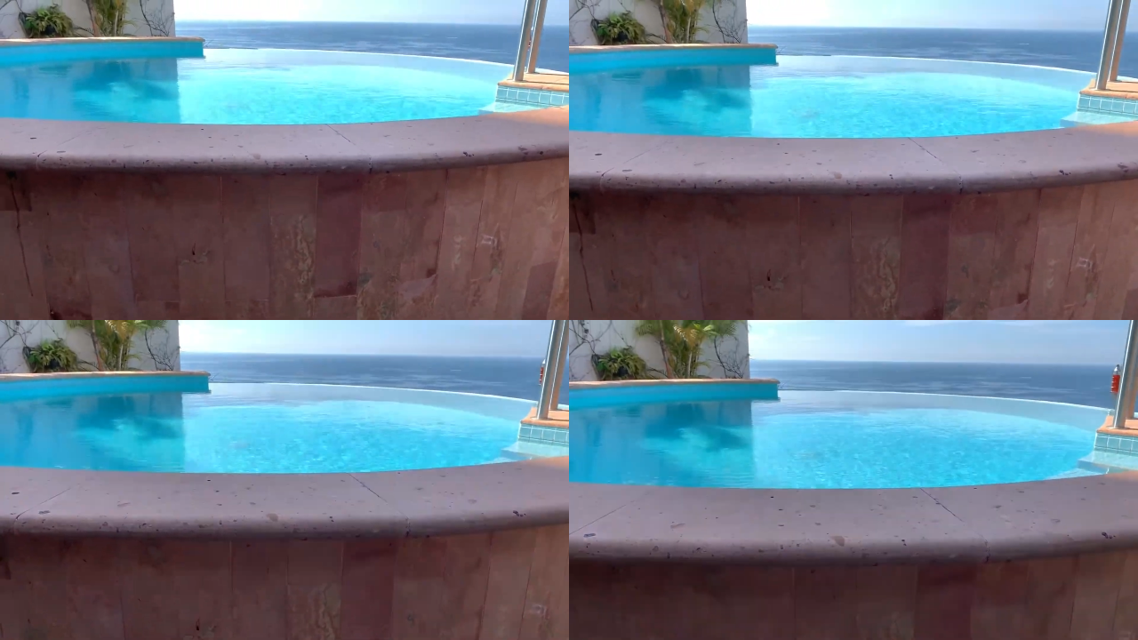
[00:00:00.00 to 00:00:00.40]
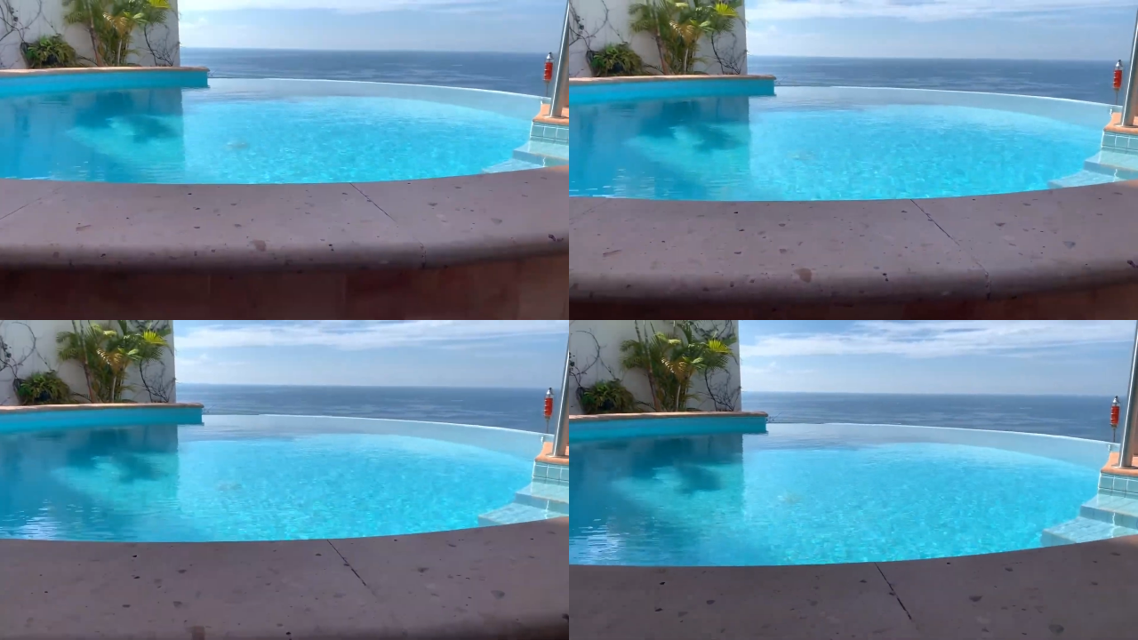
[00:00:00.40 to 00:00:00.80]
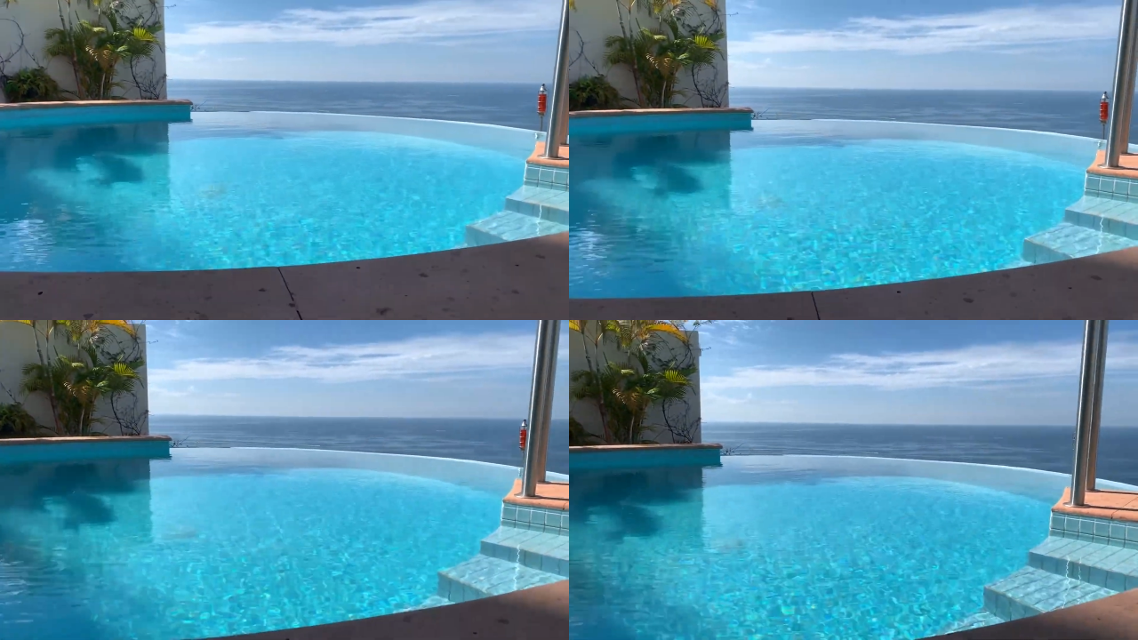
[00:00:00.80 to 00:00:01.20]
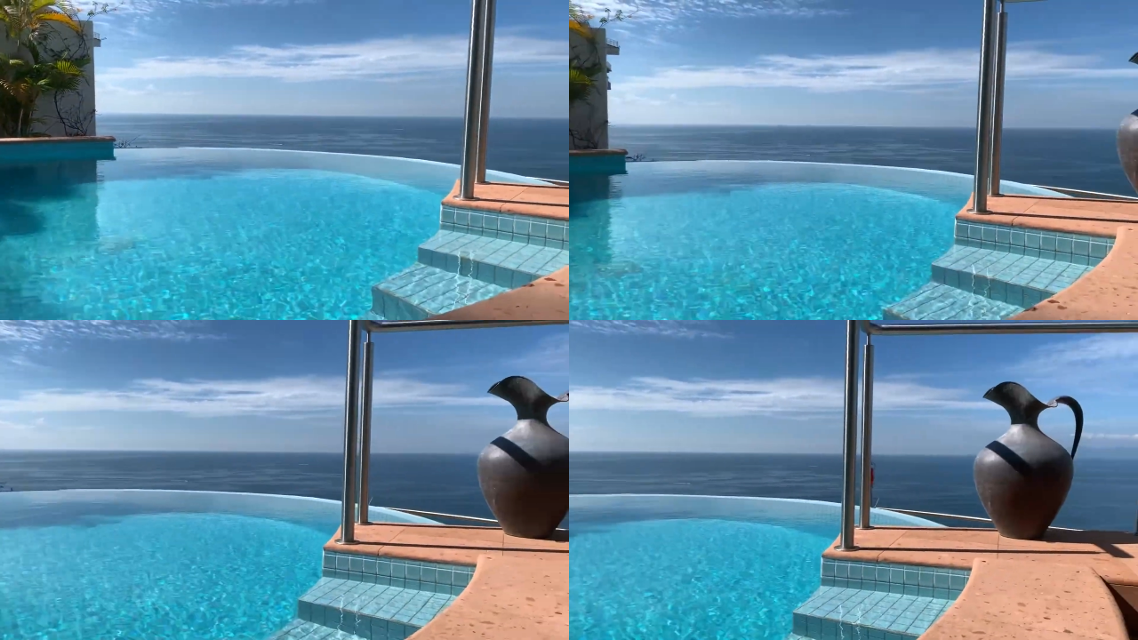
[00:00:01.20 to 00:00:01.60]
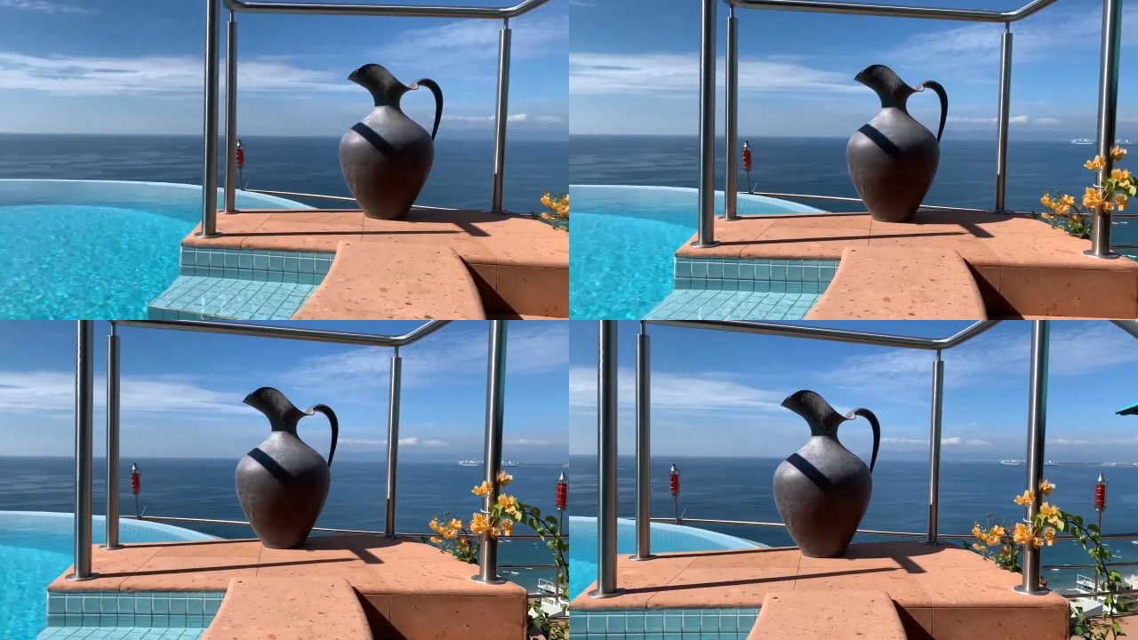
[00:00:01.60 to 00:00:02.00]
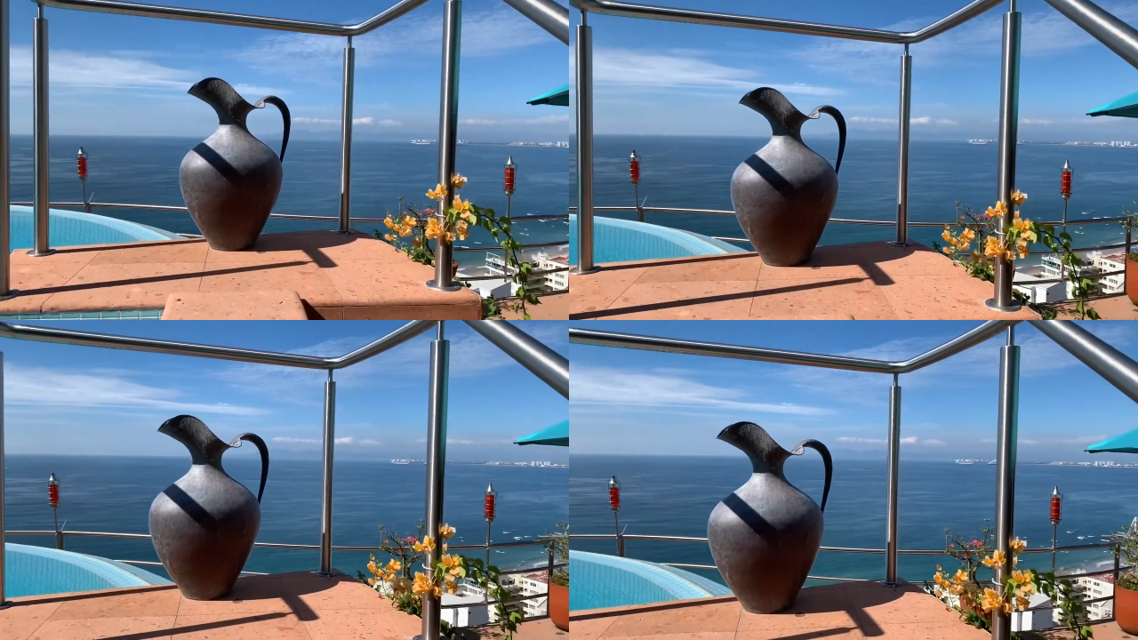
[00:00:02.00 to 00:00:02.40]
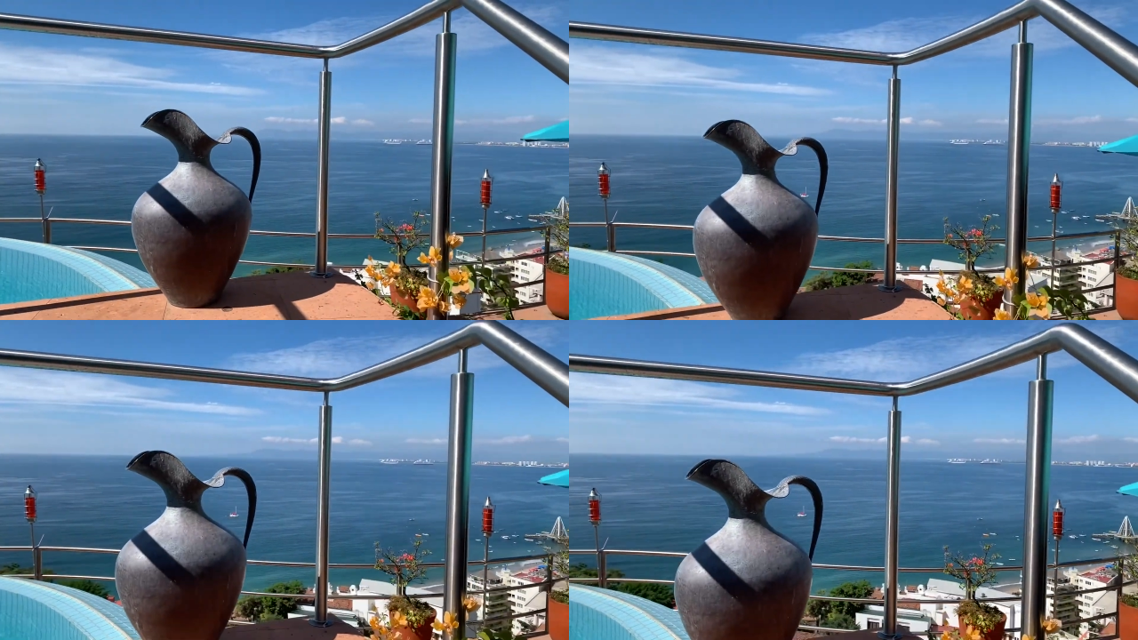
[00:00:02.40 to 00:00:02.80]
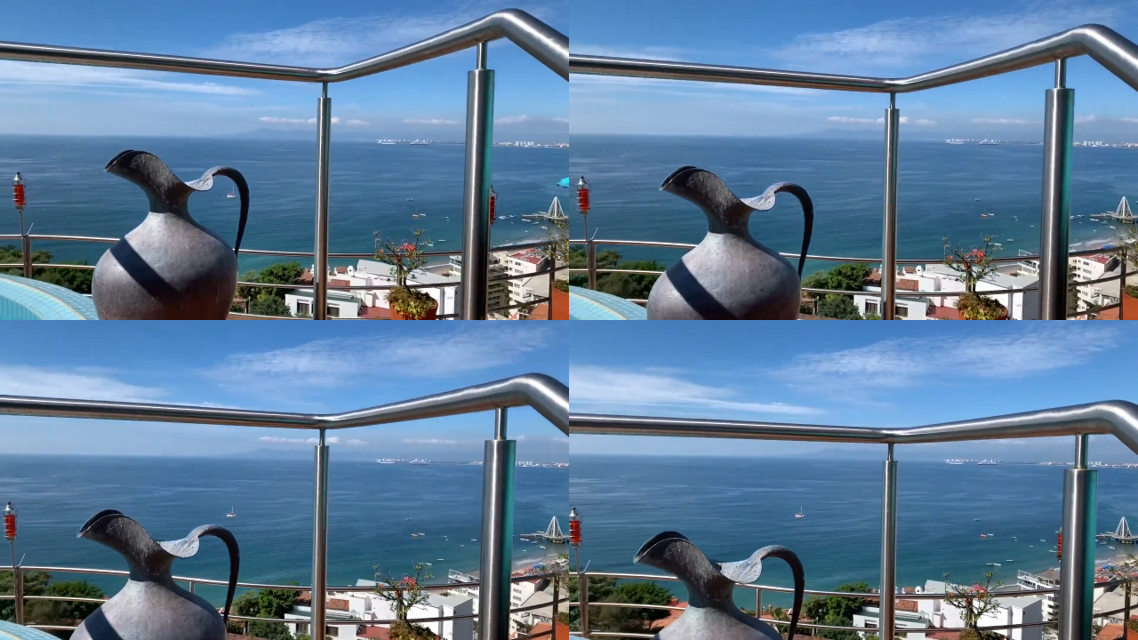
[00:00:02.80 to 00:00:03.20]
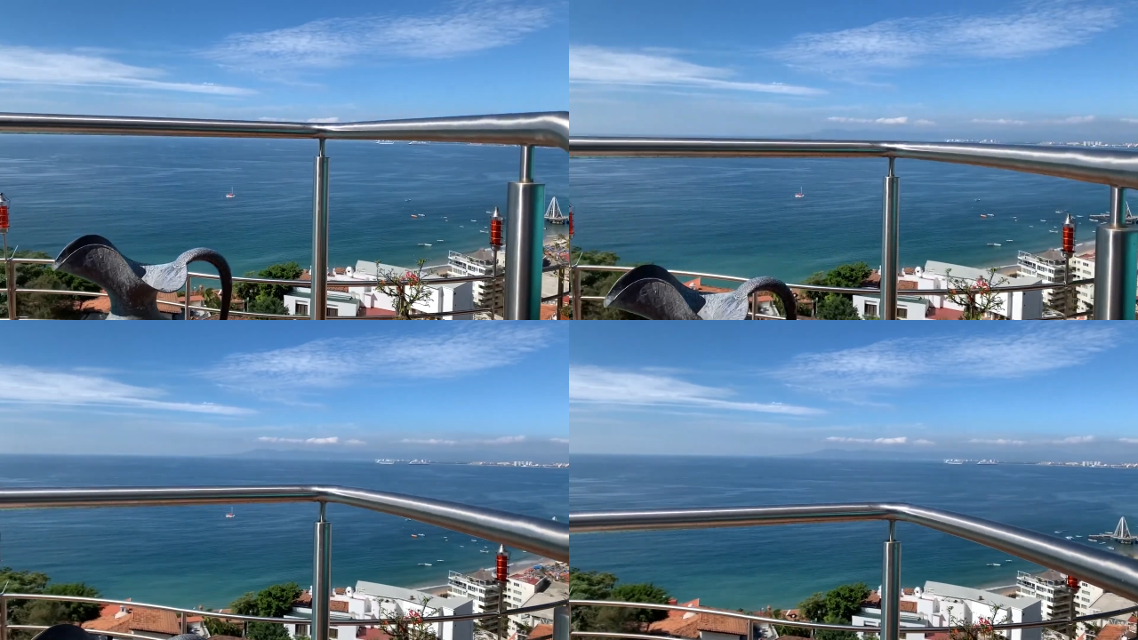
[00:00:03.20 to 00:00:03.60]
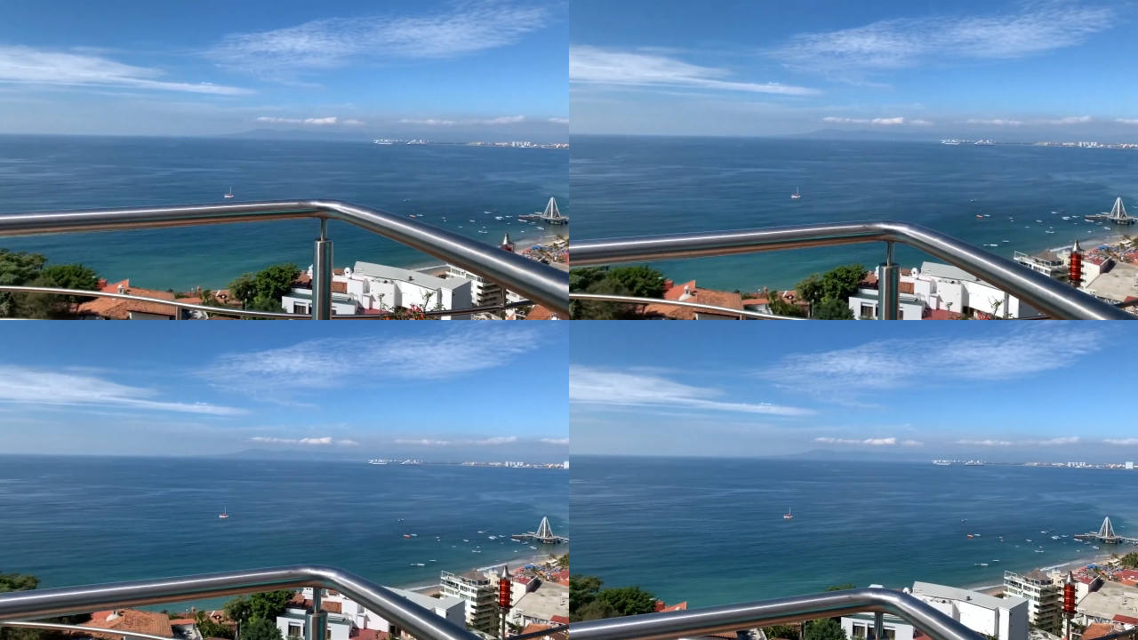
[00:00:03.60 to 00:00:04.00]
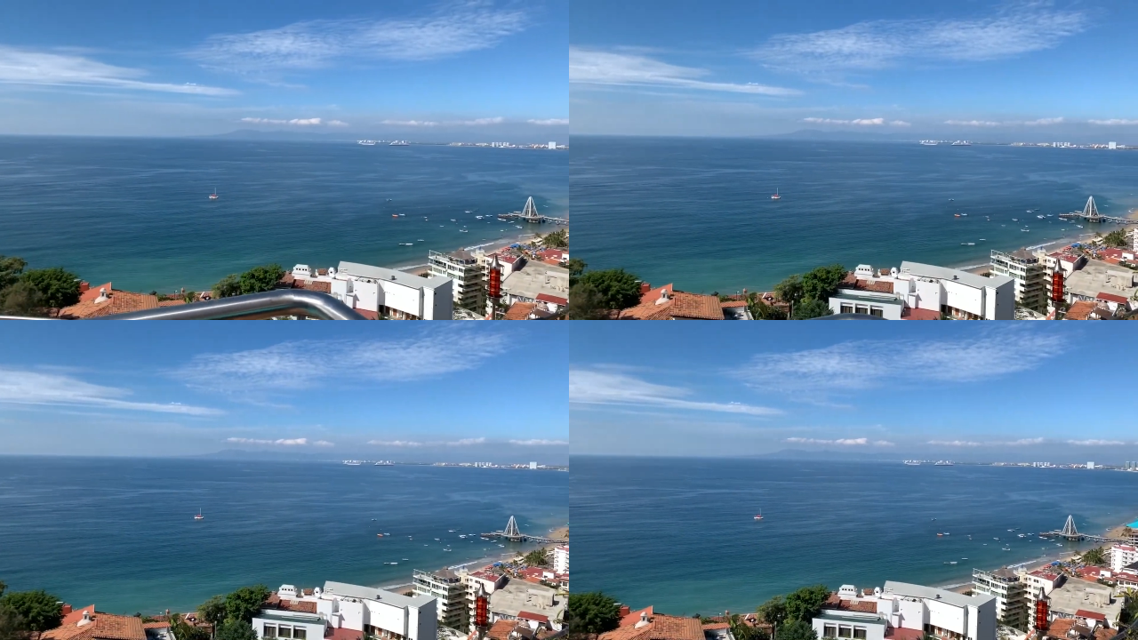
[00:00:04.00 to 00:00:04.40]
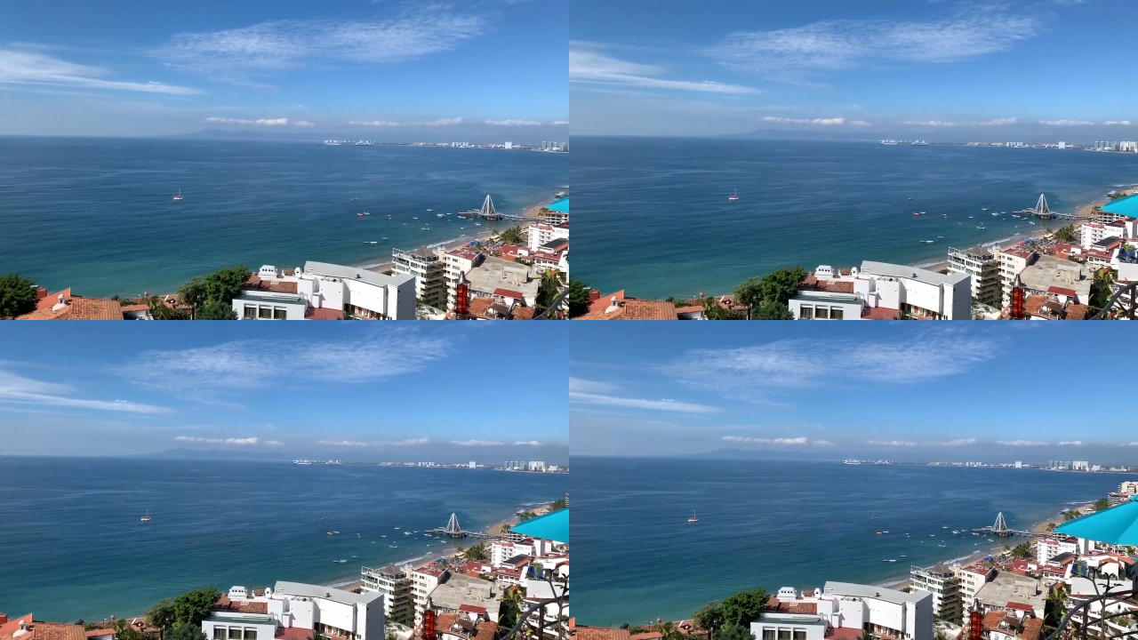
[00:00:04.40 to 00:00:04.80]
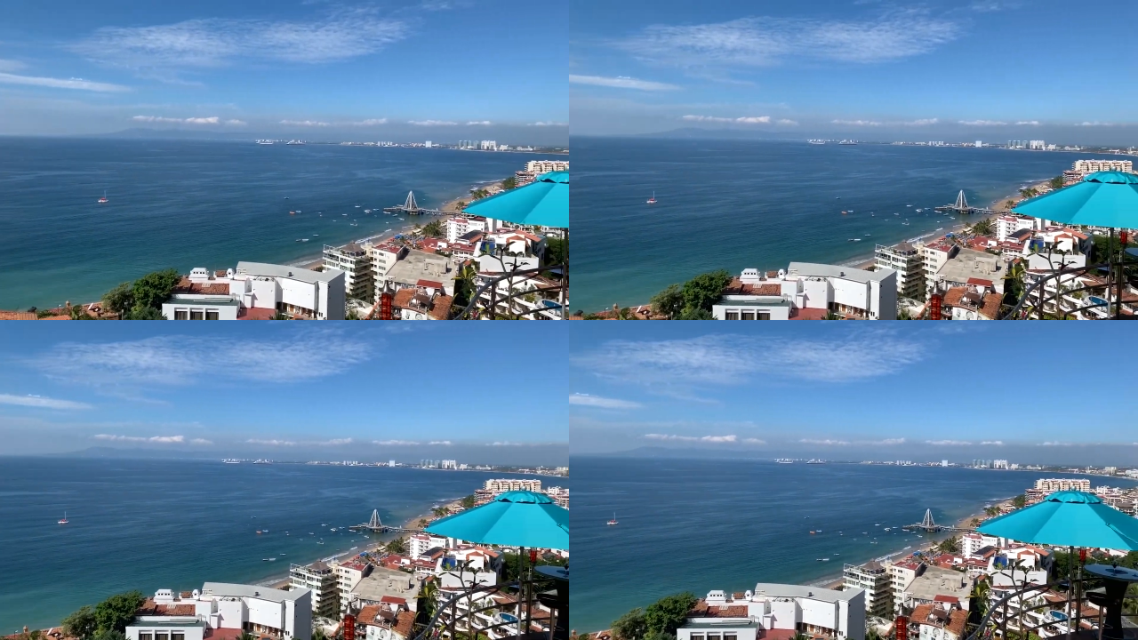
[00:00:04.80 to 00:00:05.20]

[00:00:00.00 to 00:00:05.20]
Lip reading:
[unreadable: no face in view]